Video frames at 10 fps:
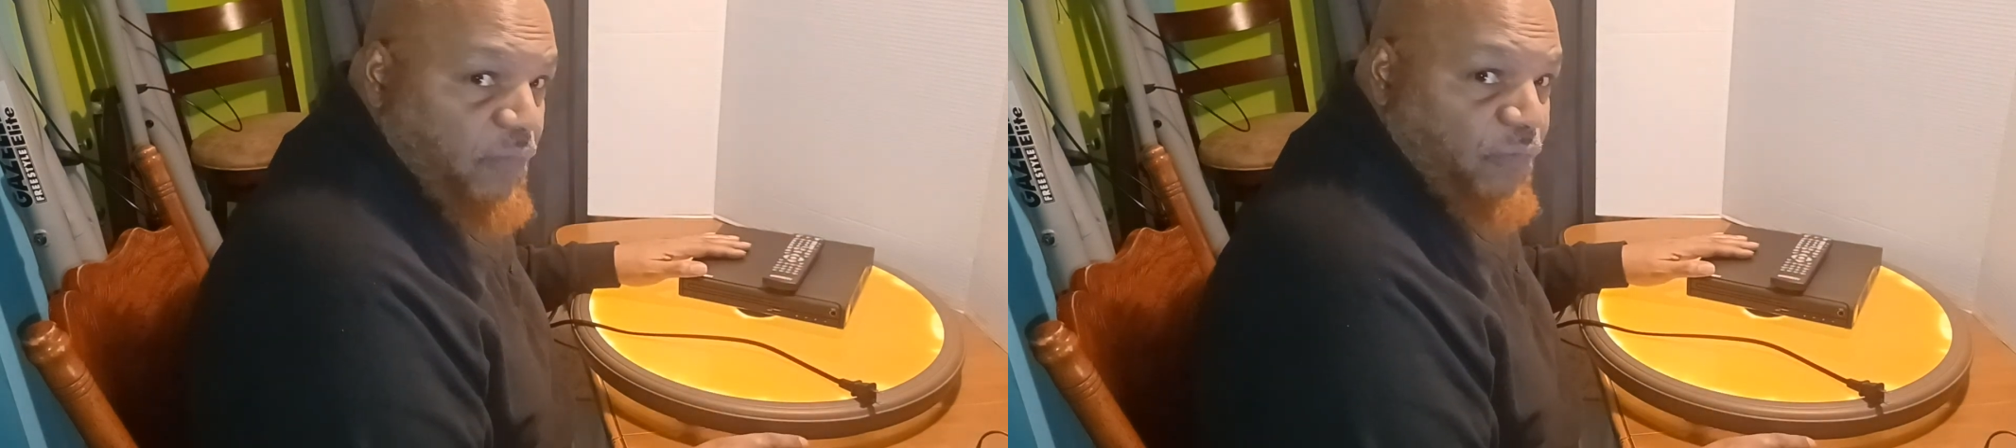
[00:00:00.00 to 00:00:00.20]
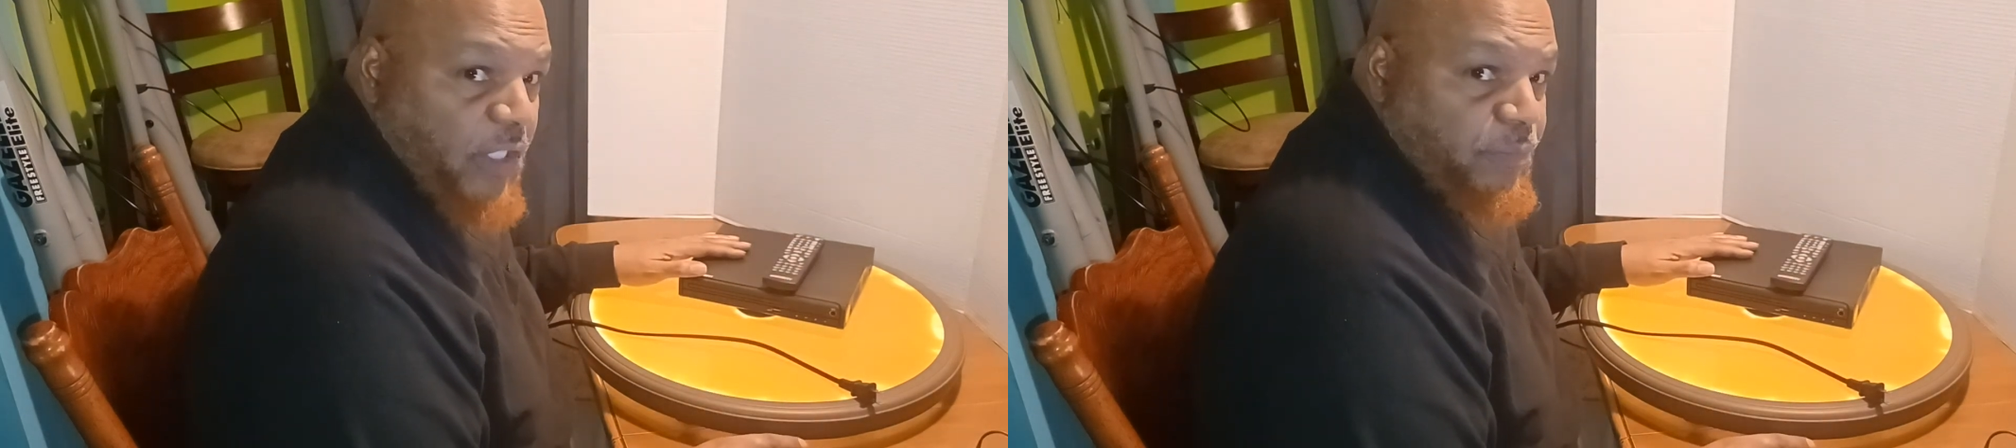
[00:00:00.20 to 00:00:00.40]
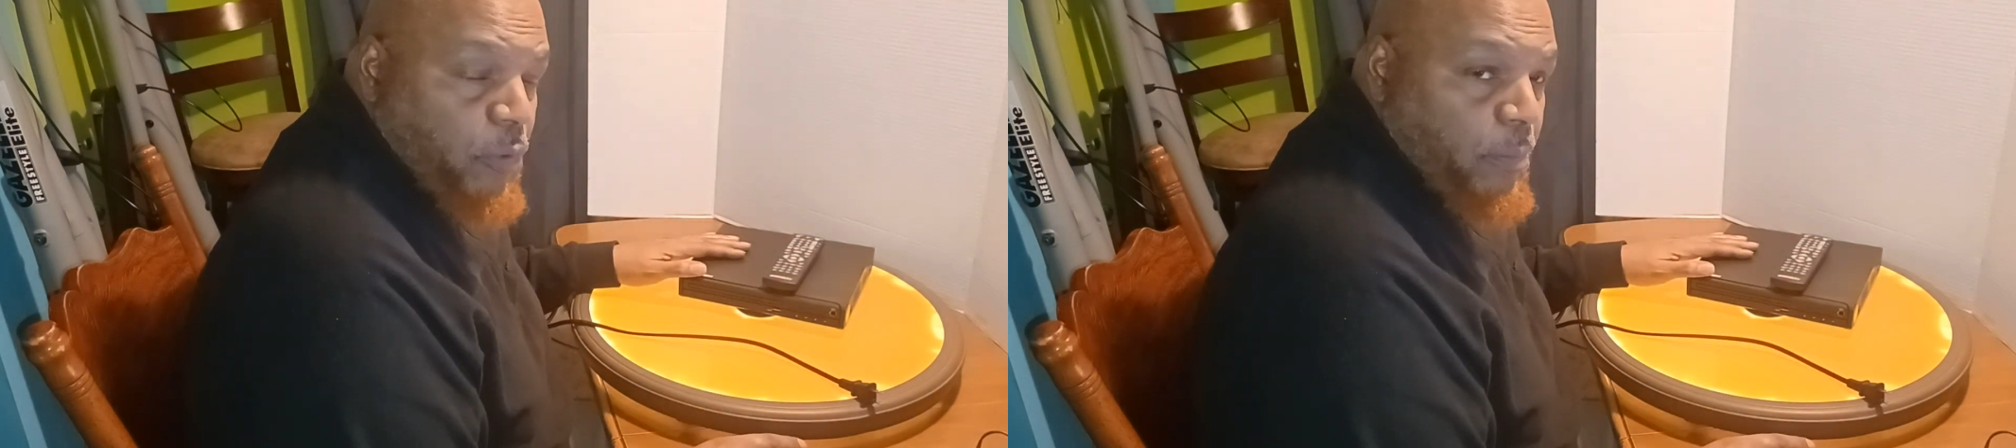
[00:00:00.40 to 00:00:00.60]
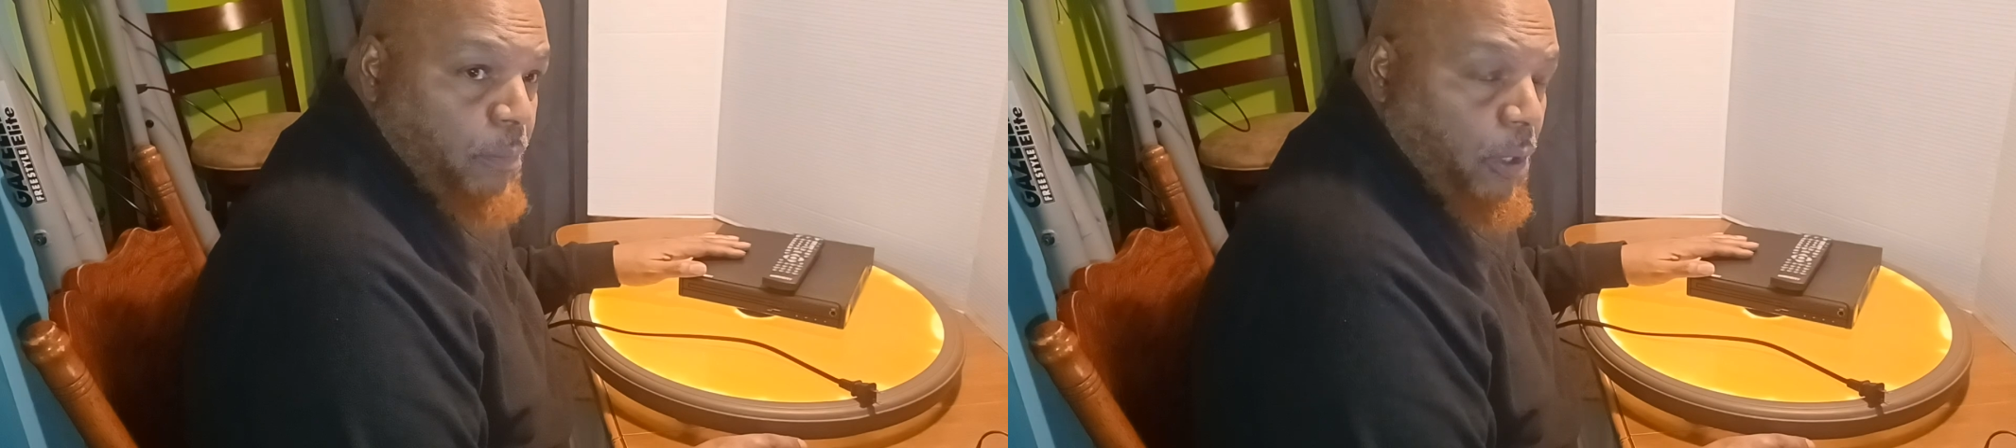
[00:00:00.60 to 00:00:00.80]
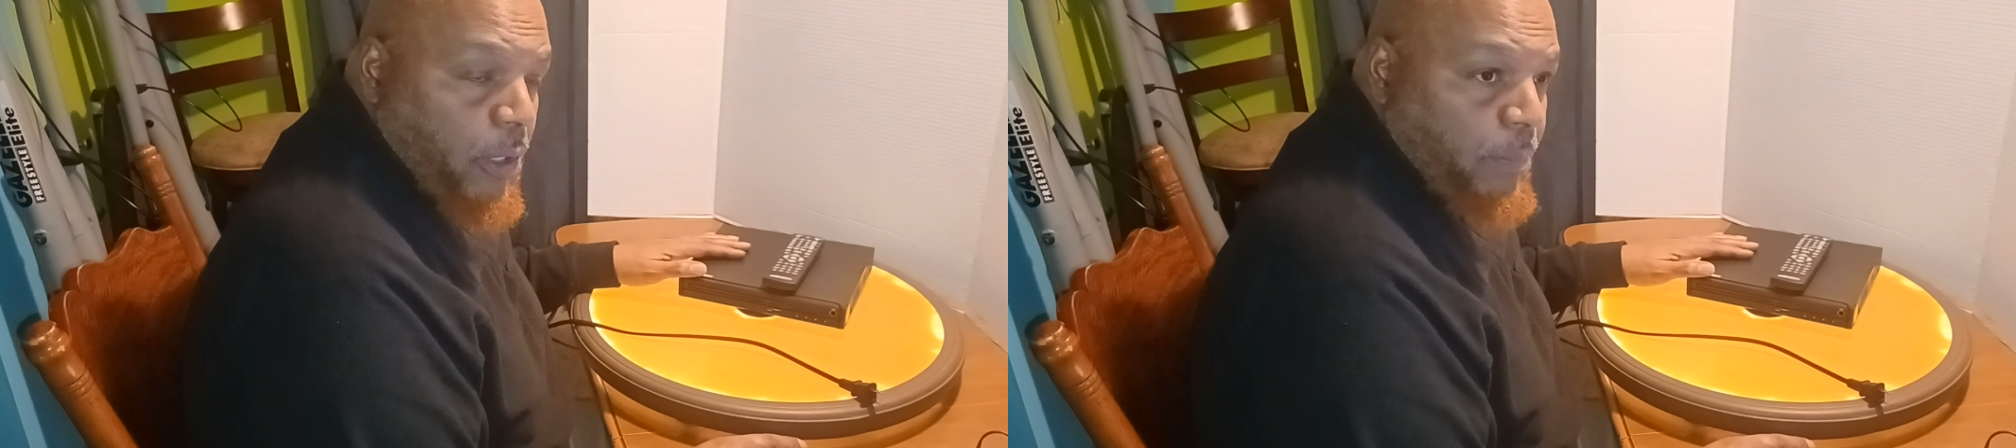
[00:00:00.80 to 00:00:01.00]
Facebook
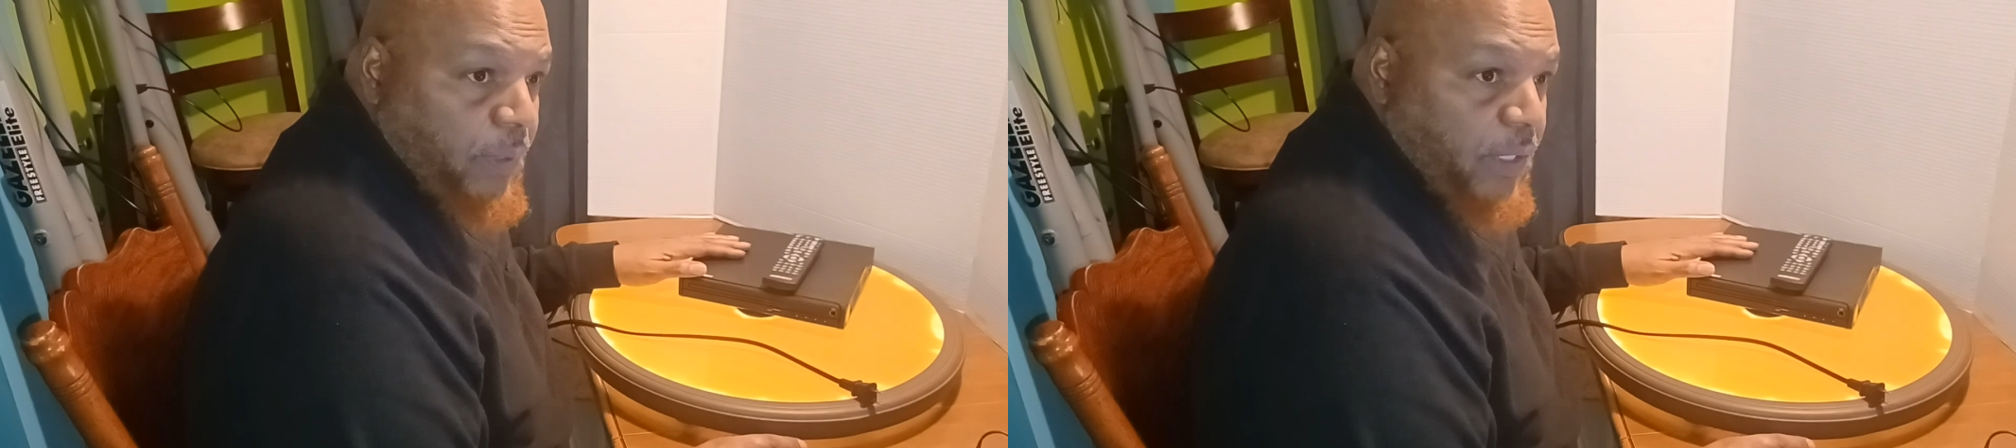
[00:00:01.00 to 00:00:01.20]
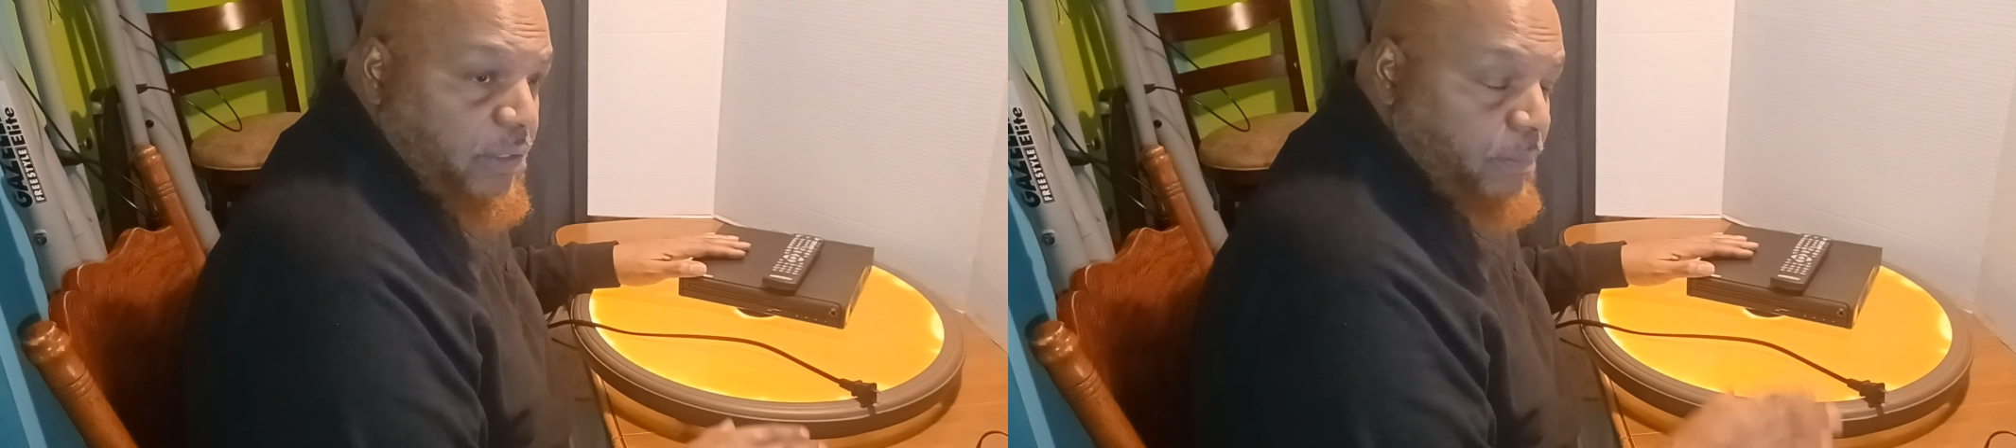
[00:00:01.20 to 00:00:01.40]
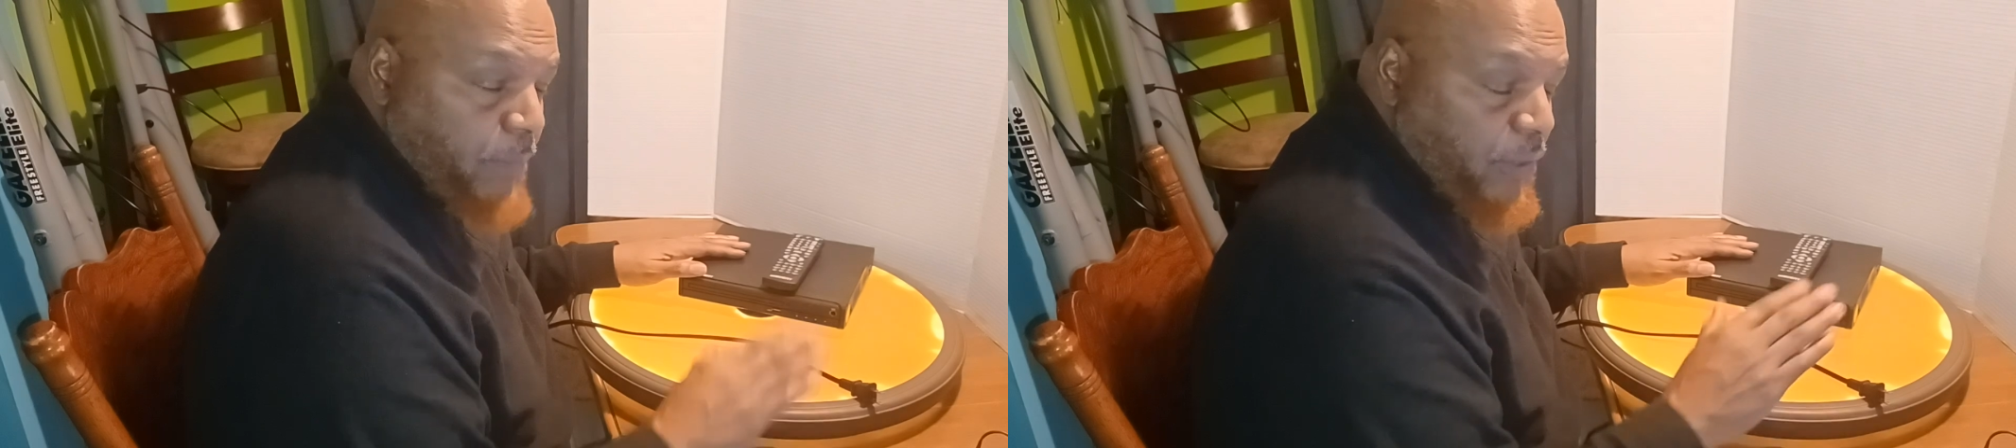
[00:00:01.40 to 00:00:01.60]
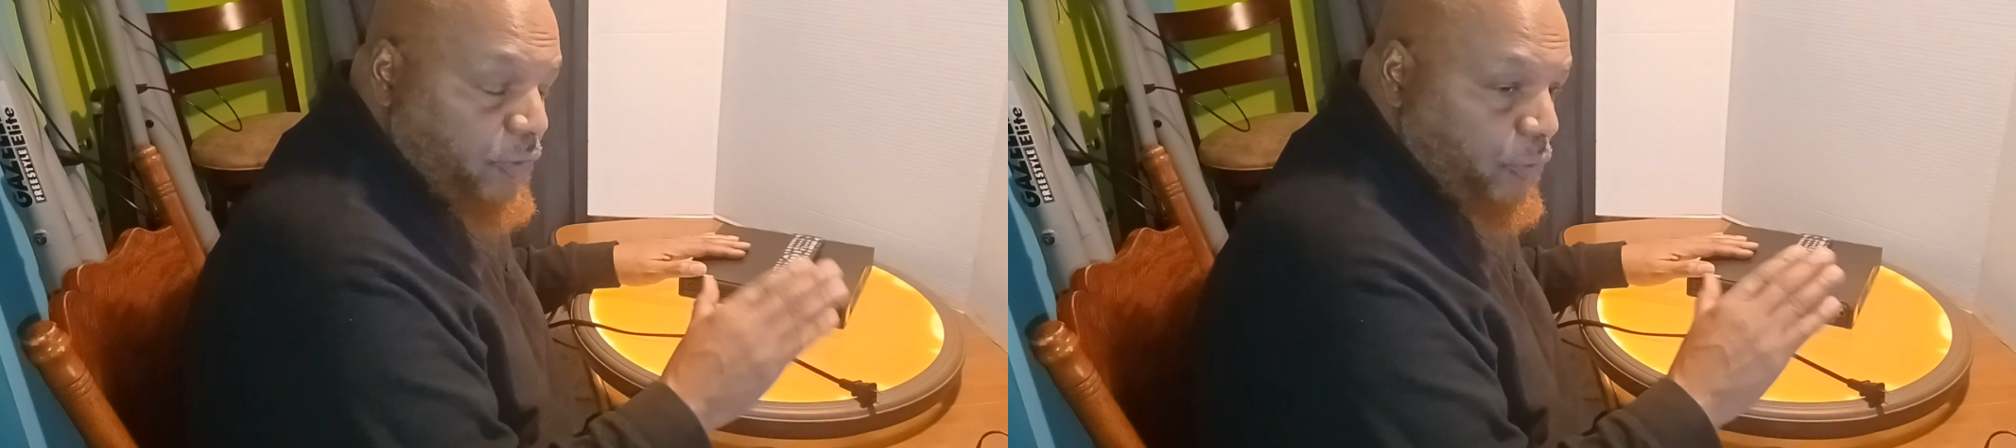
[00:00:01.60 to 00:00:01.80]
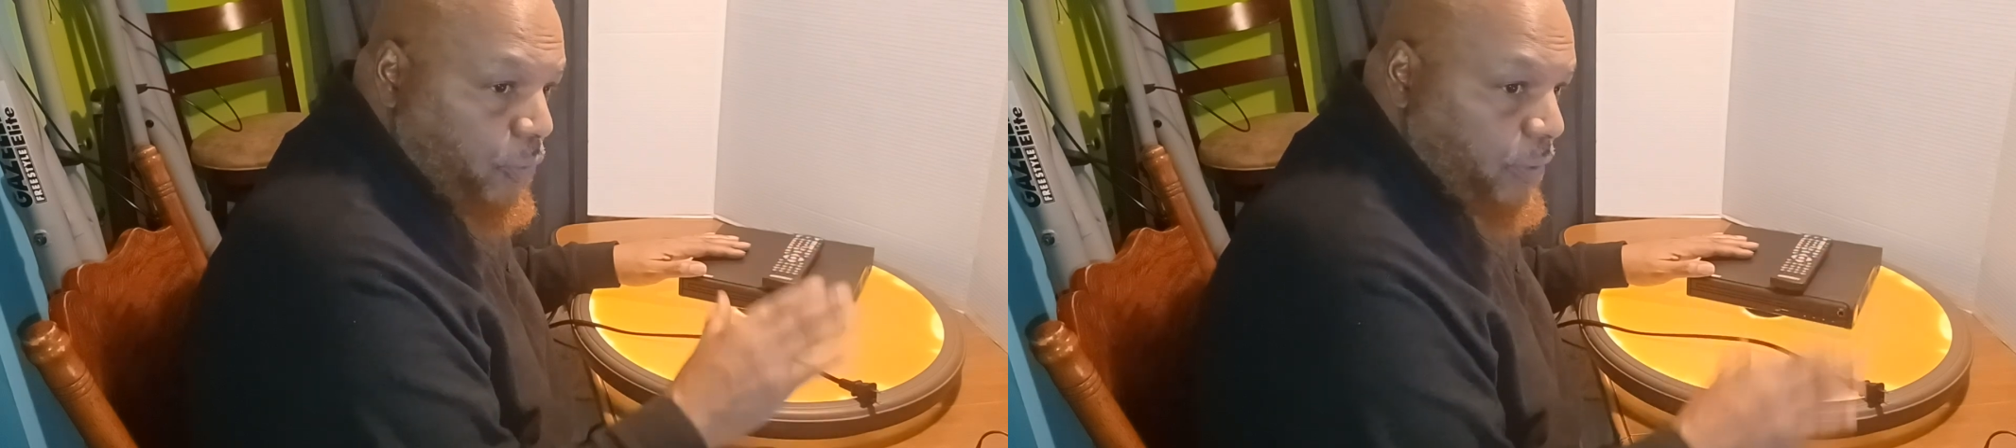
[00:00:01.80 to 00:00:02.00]
Marketplace to make
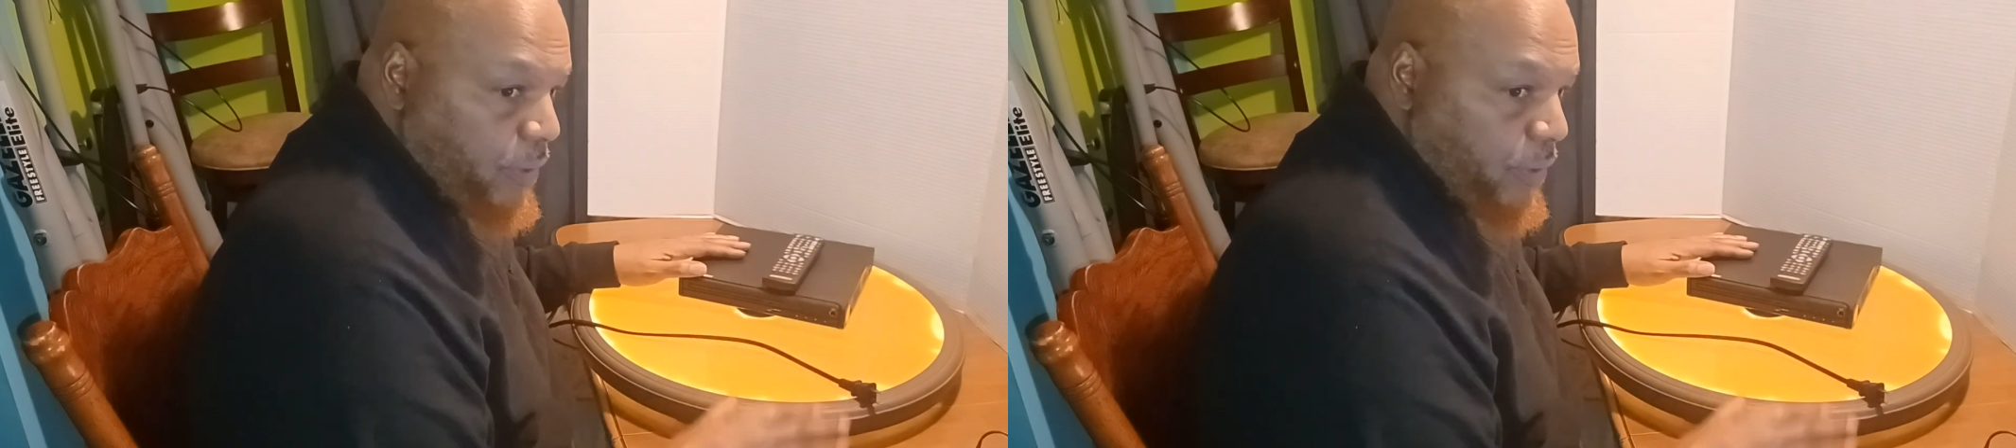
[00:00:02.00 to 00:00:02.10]
sure